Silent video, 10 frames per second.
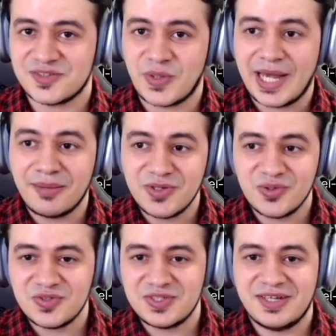So I'm
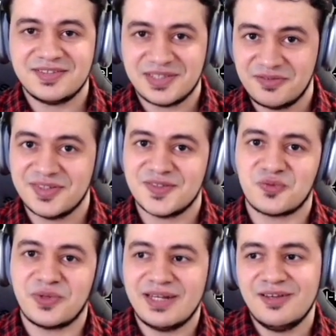going to test if it's
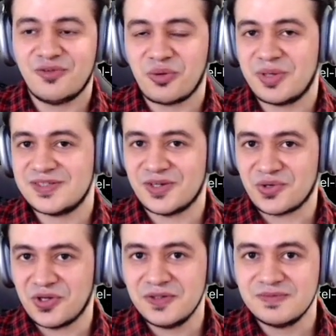ready for beta or
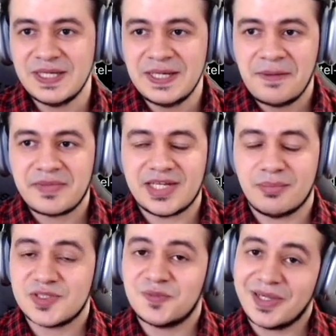not. And
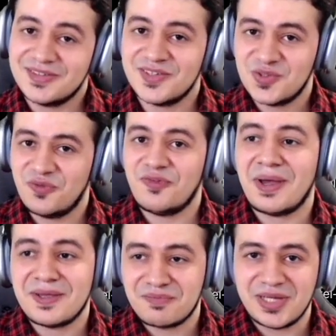I'm expecting to
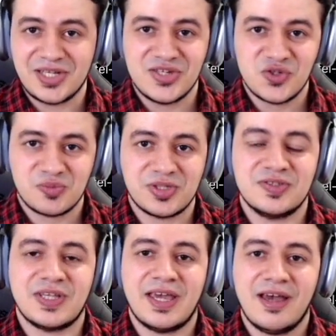find many issues because
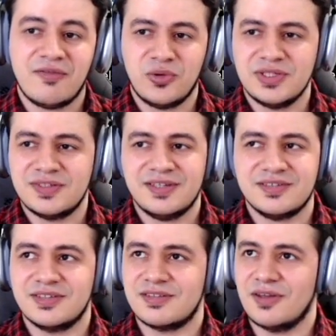I have only
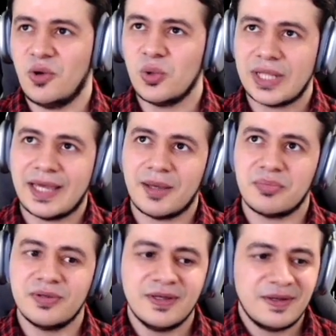tested the whole
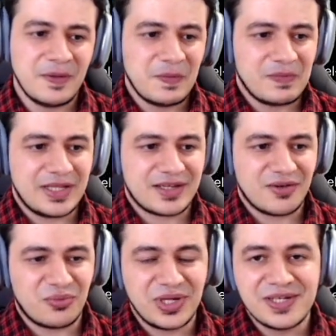app like
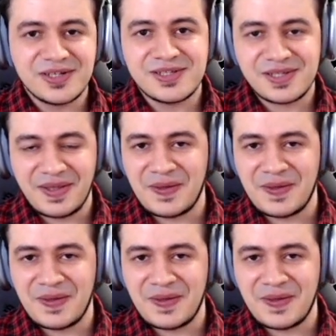a real